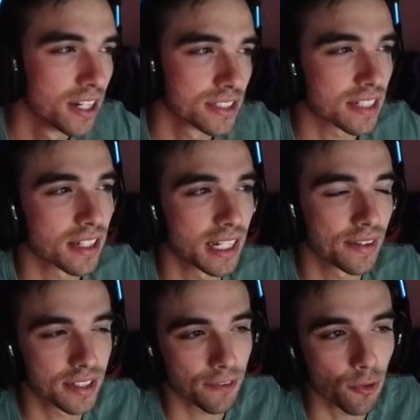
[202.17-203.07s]
That's going to give
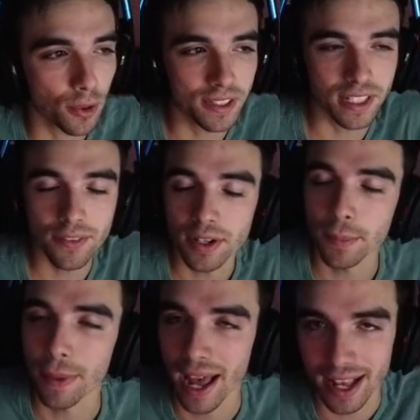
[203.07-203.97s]
us a 47
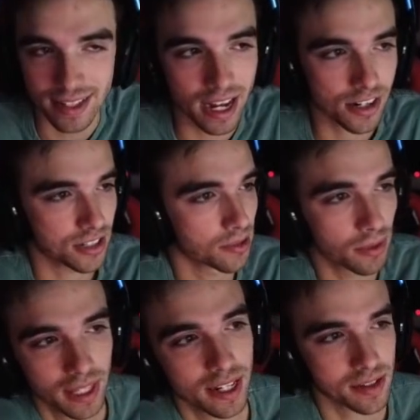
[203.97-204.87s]
pass accuracy.
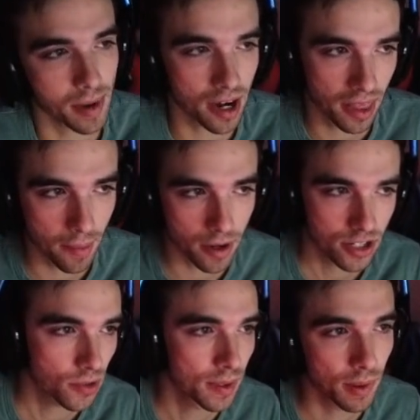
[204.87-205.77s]
Really doesn't matter that much,
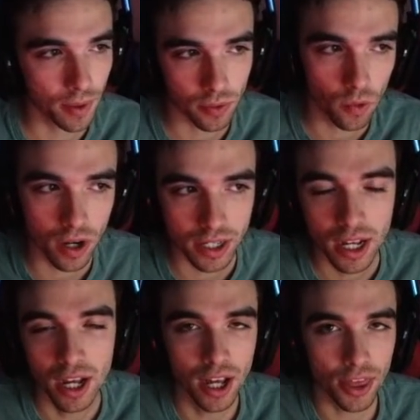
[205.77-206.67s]
so we went with
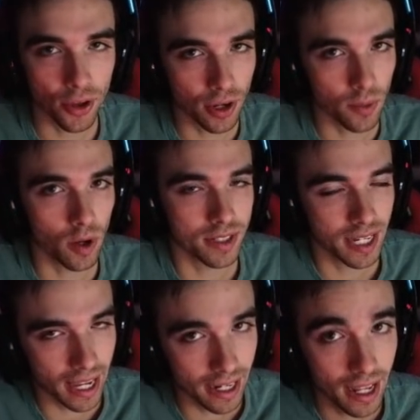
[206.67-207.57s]

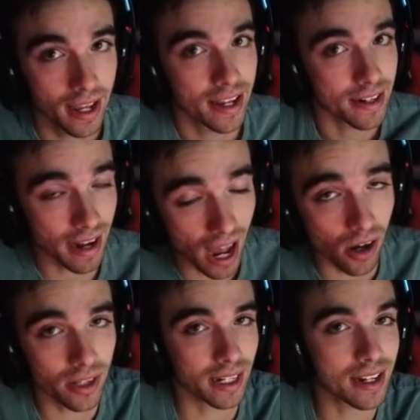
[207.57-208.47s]
131-10. Now,
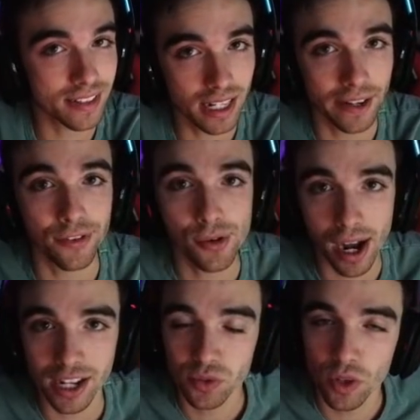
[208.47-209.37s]
like I said, if you
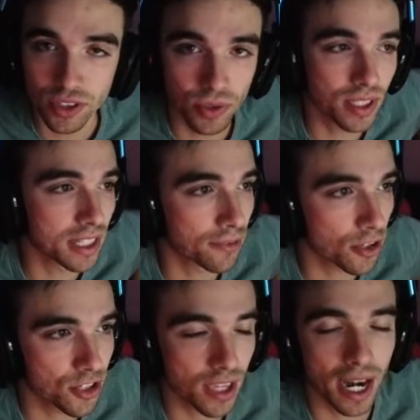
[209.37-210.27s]
guys want to see the
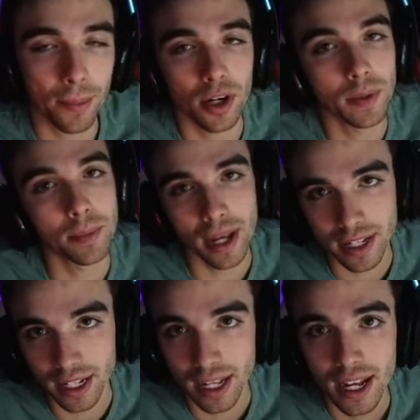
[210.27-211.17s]
version that I'm going to be
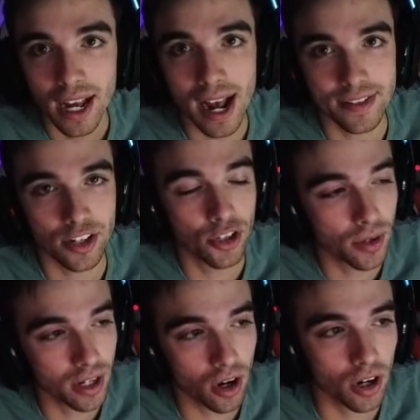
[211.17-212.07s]
making as a
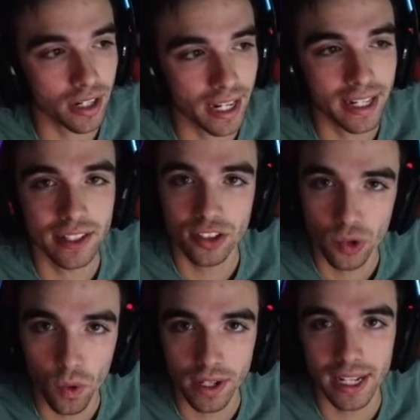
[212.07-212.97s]
shooting guard, it gets
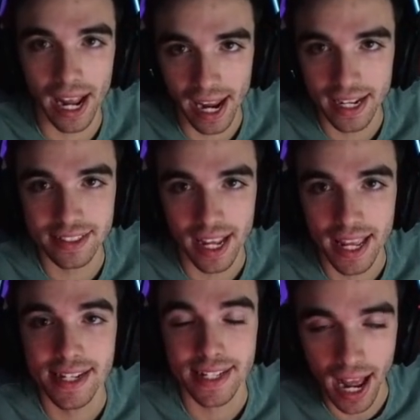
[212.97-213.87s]

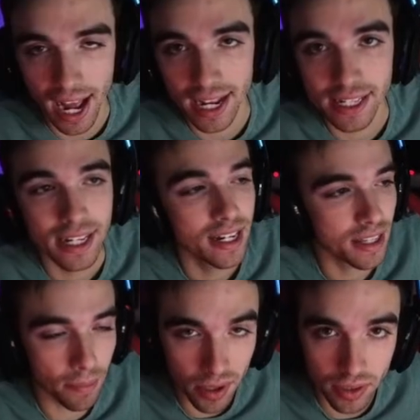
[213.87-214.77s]
28-10-9.
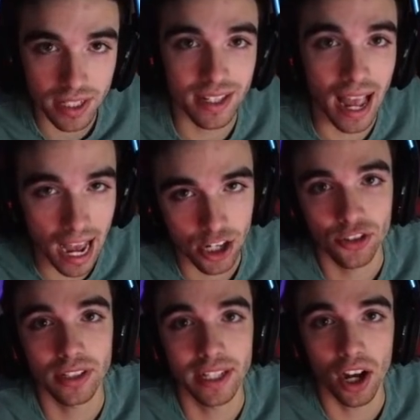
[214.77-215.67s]
Build is
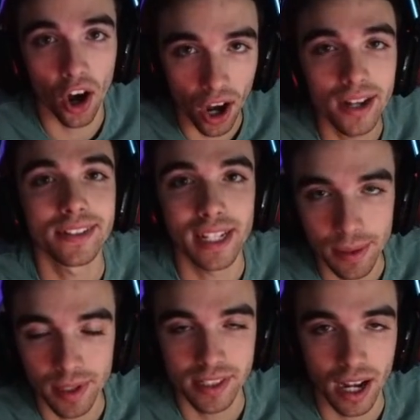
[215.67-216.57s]
actually on
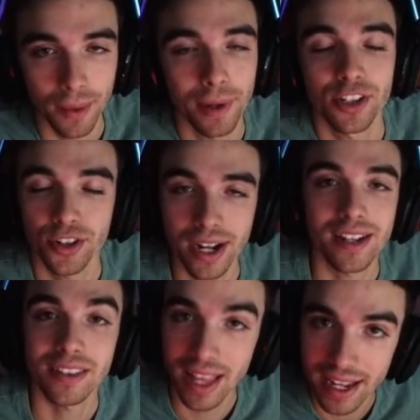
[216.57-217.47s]
demon time. Make sure you guys
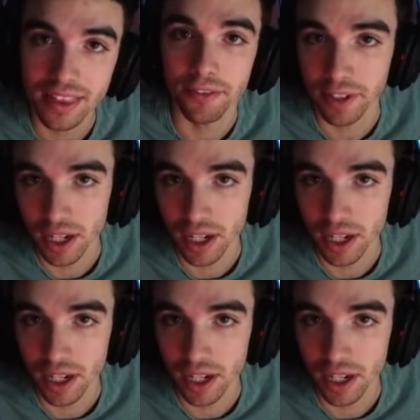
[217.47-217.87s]
like the video.